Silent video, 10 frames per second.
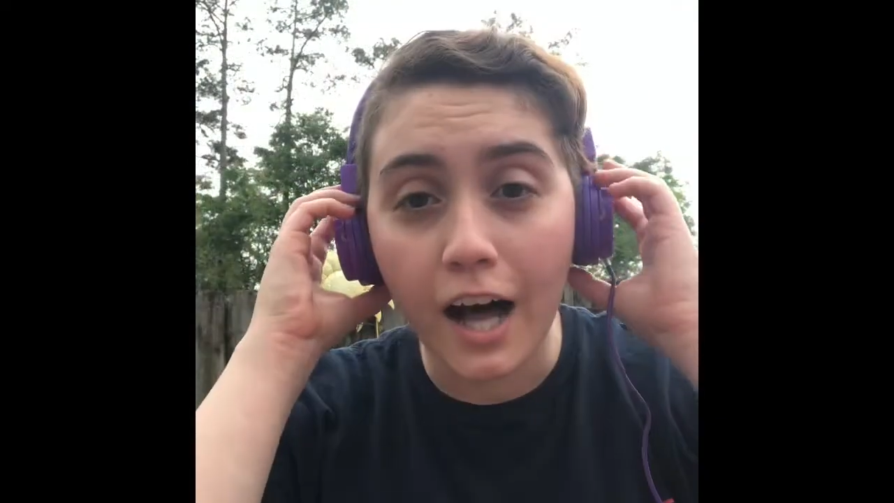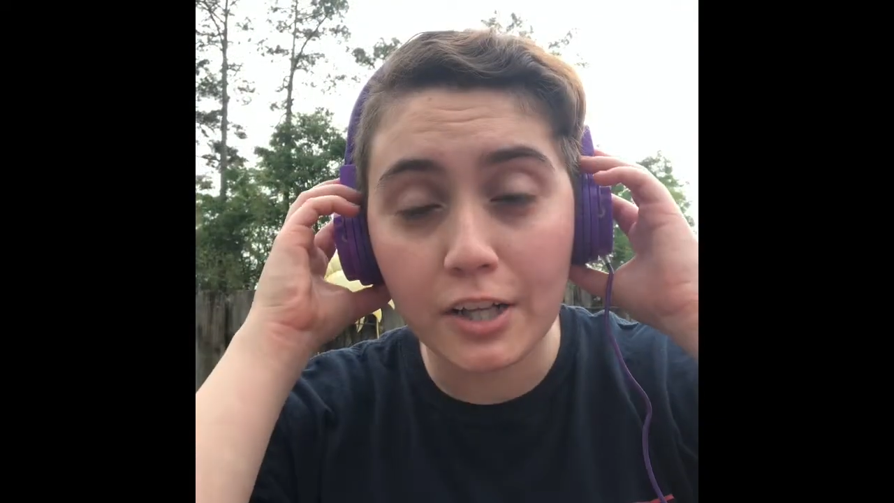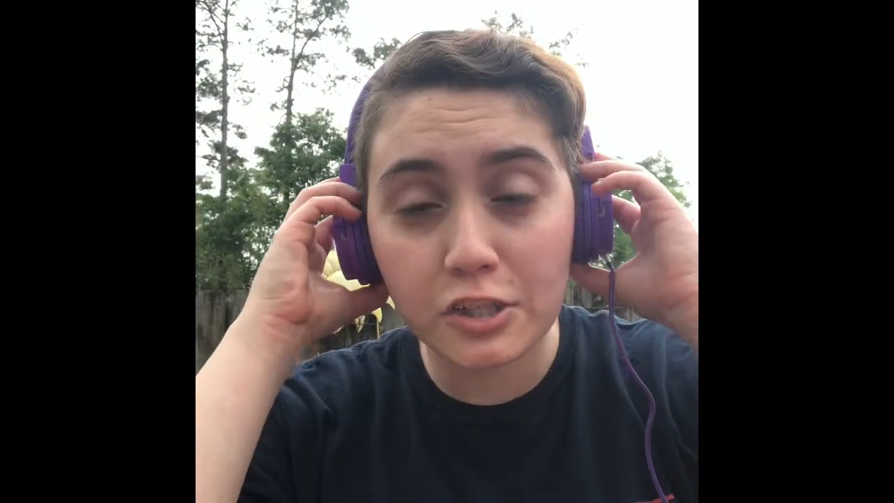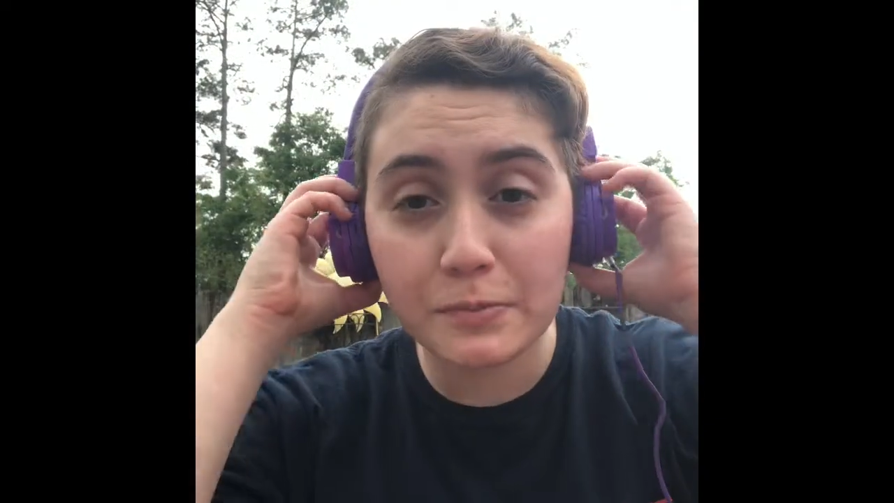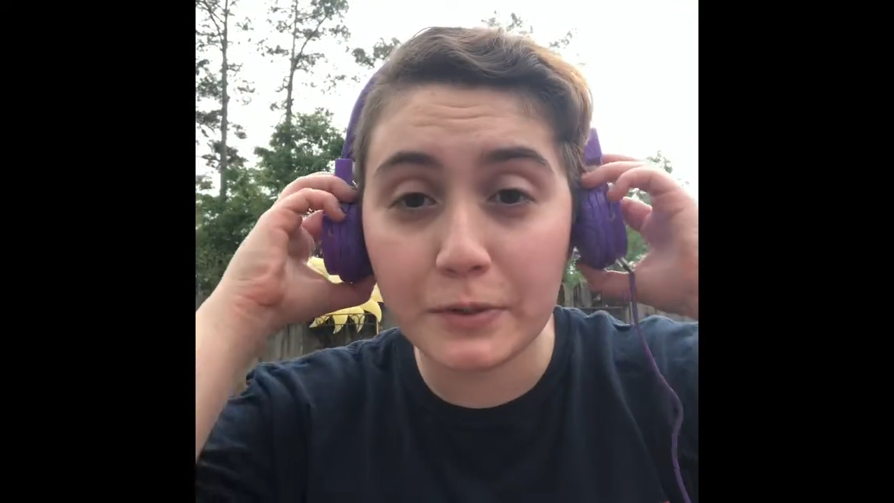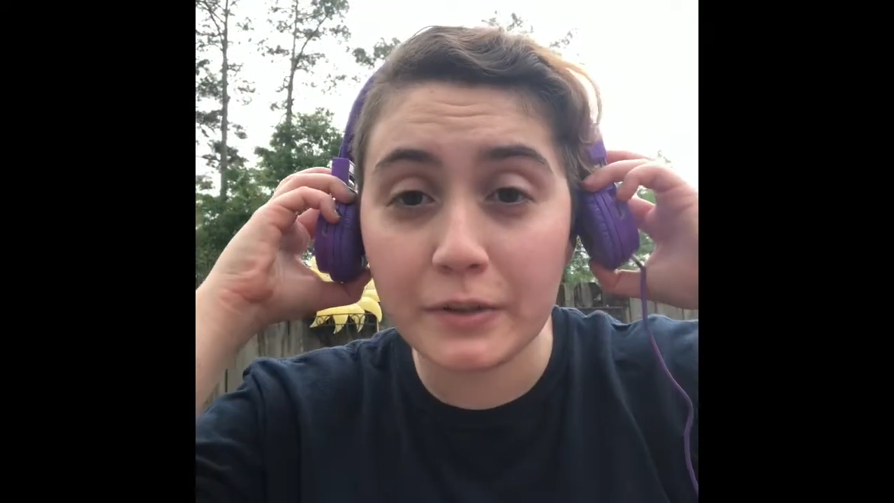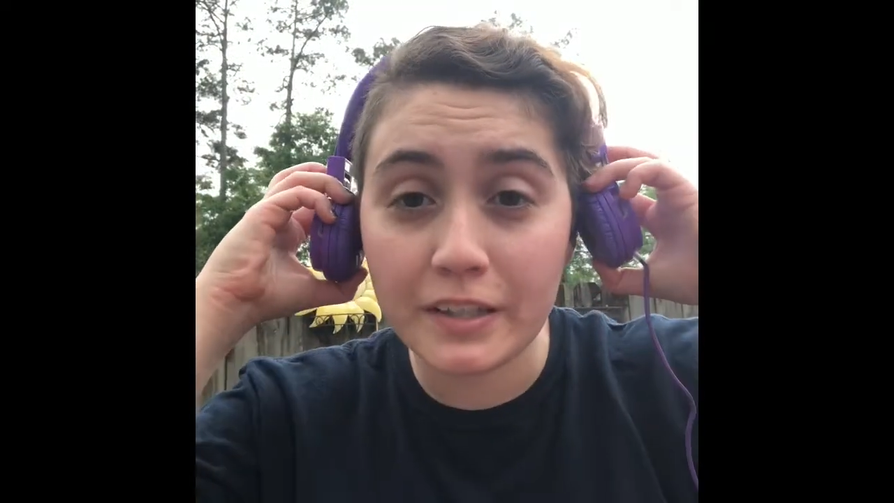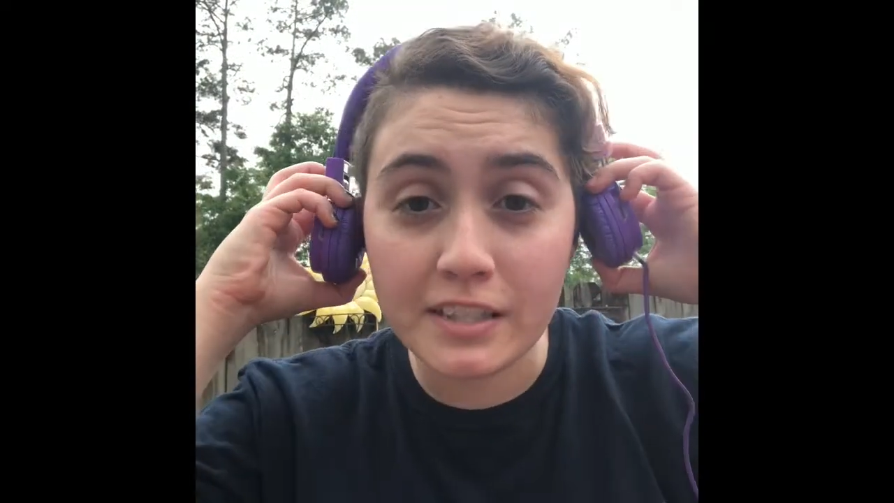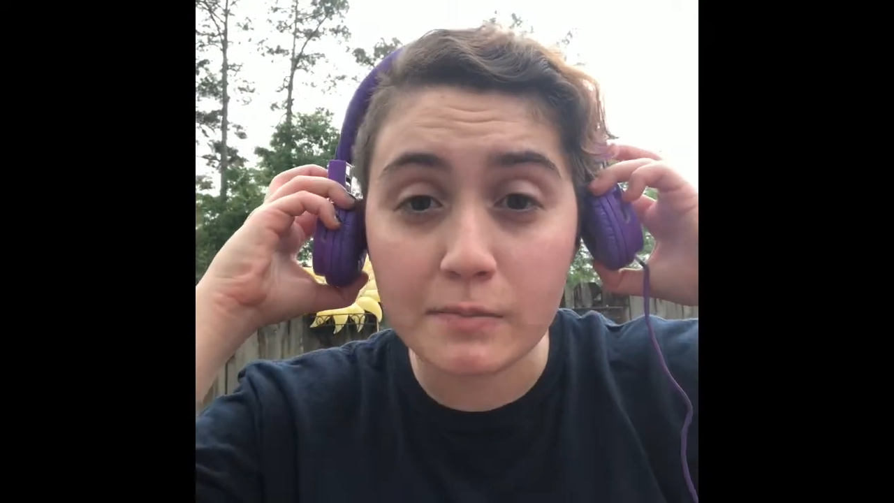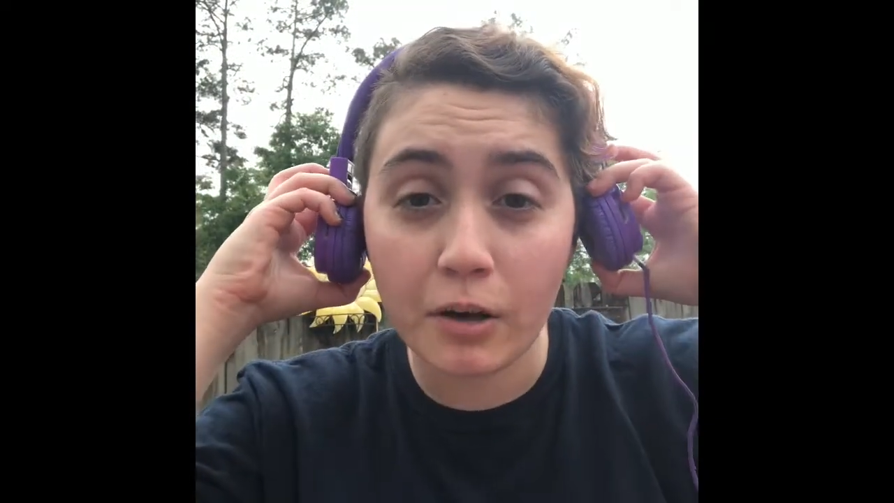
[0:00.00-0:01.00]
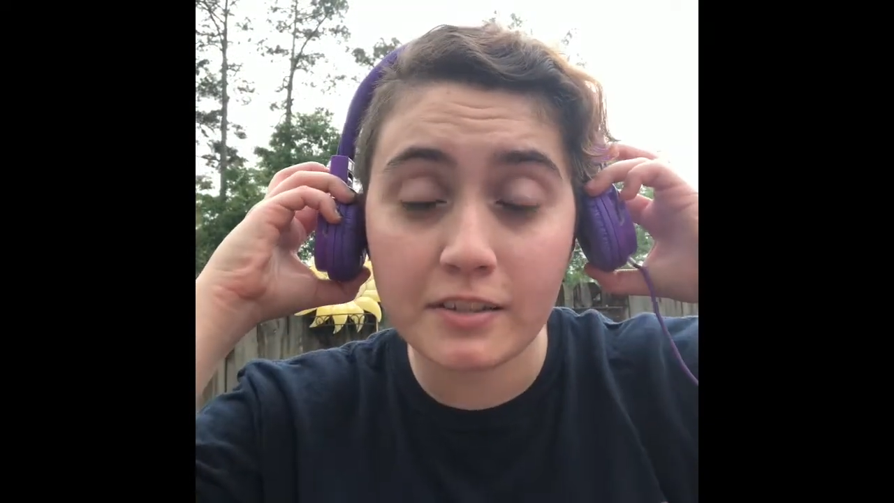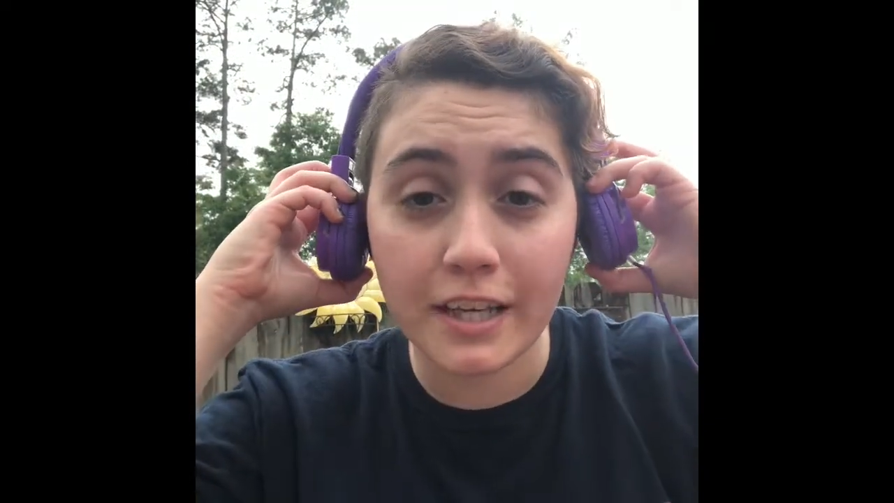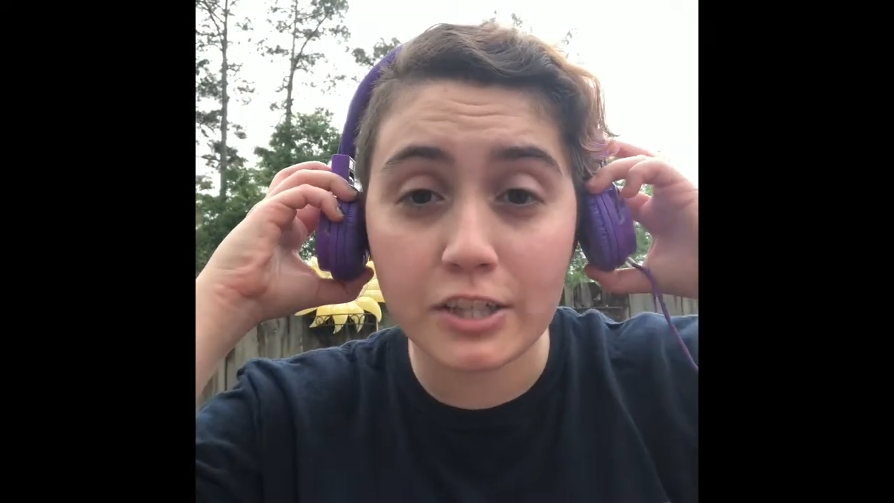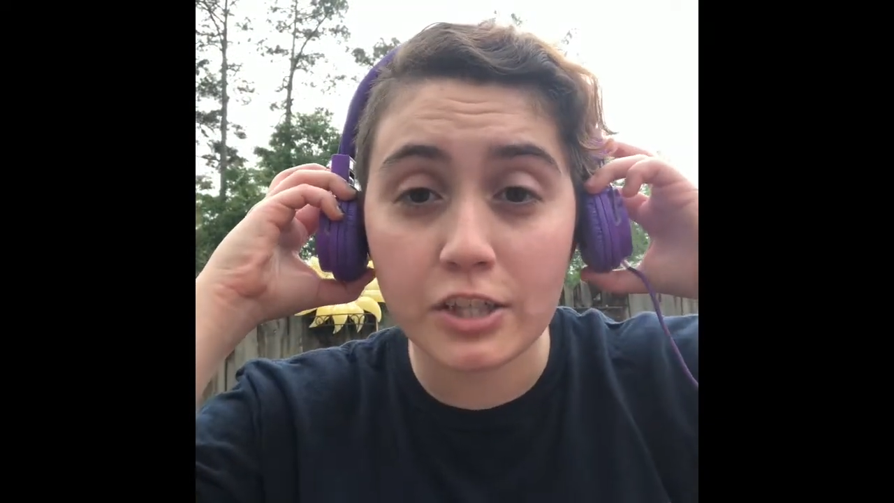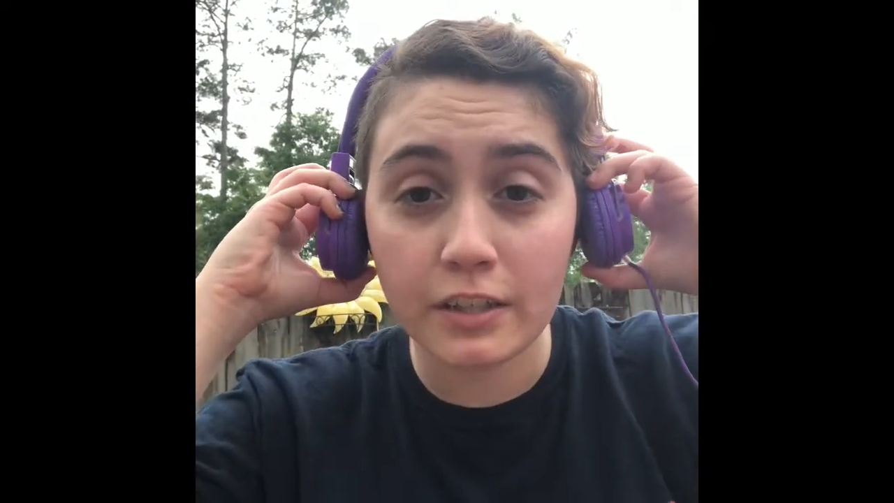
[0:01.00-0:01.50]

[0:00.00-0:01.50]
I'll just be doing a small section